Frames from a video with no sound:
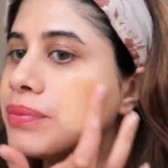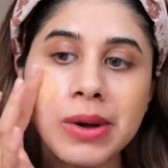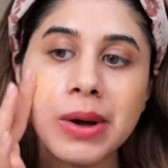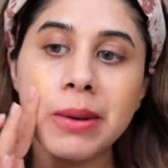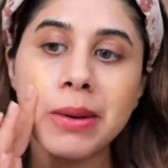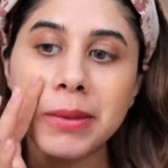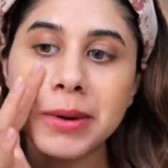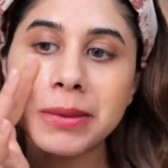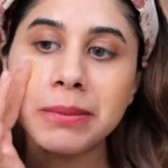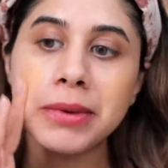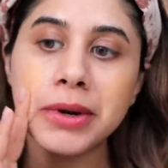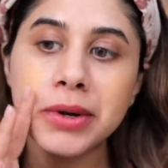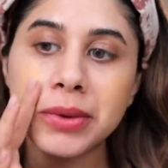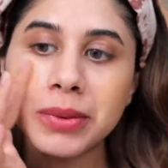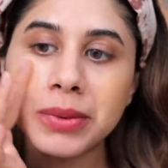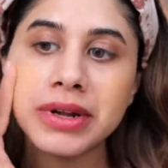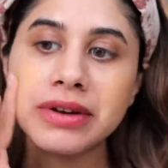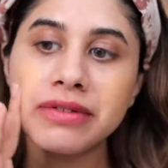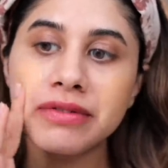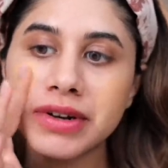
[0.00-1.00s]
I'm in
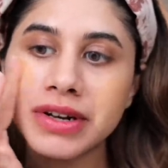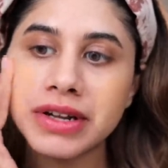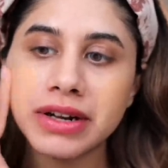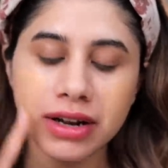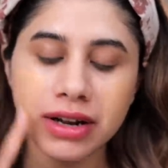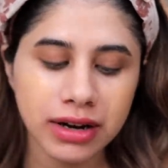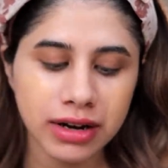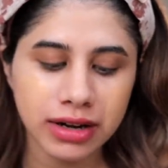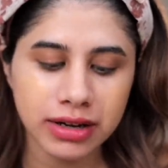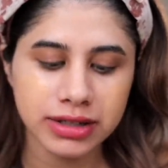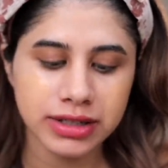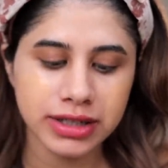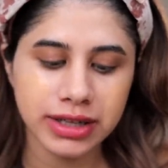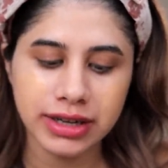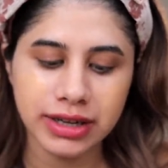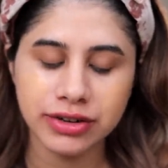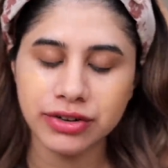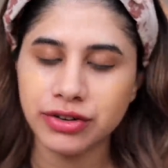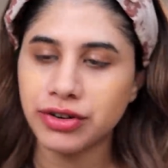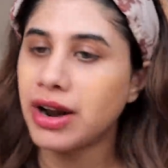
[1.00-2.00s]
between Vanilla Latte
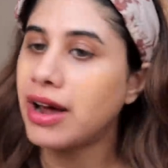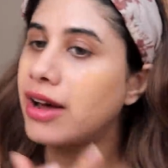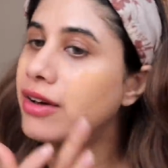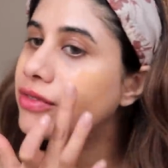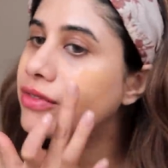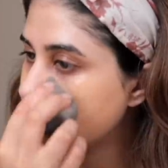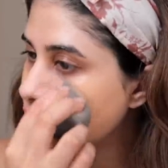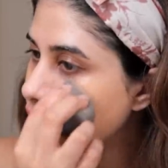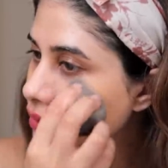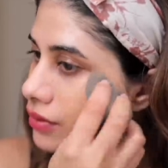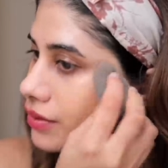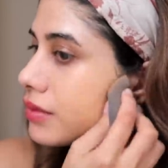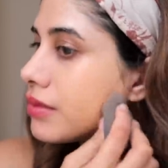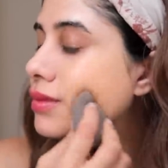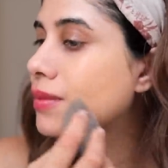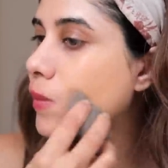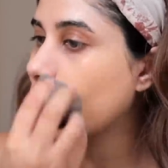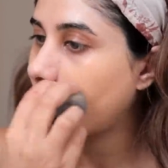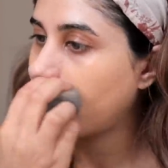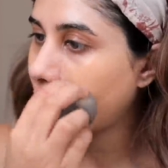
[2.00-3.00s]
and Raff, which is
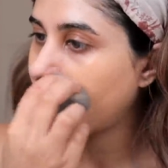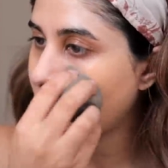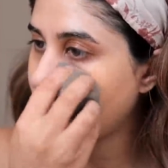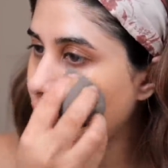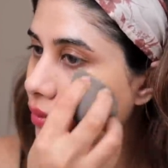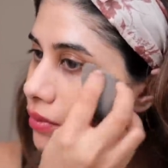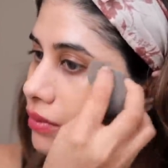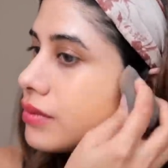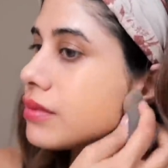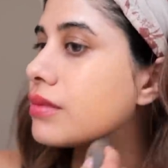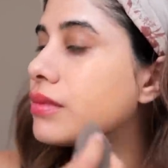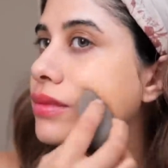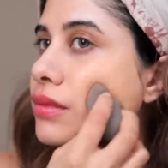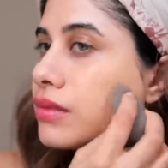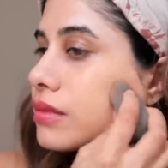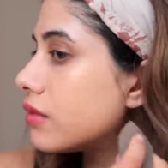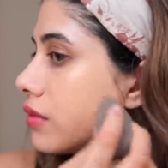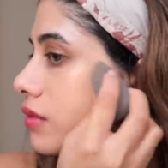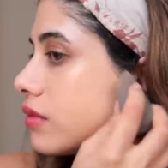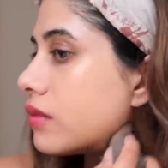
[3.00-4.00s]
really
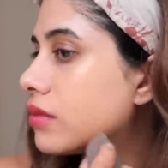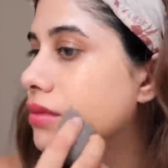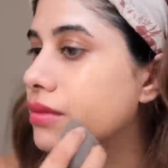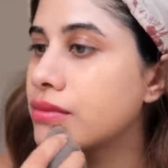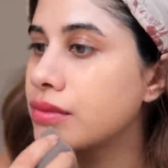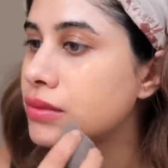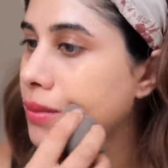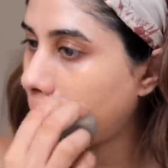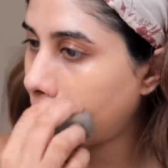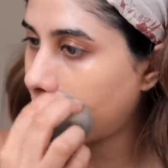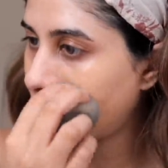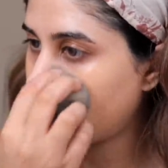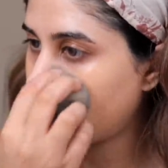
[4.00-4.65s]
weird. I'm not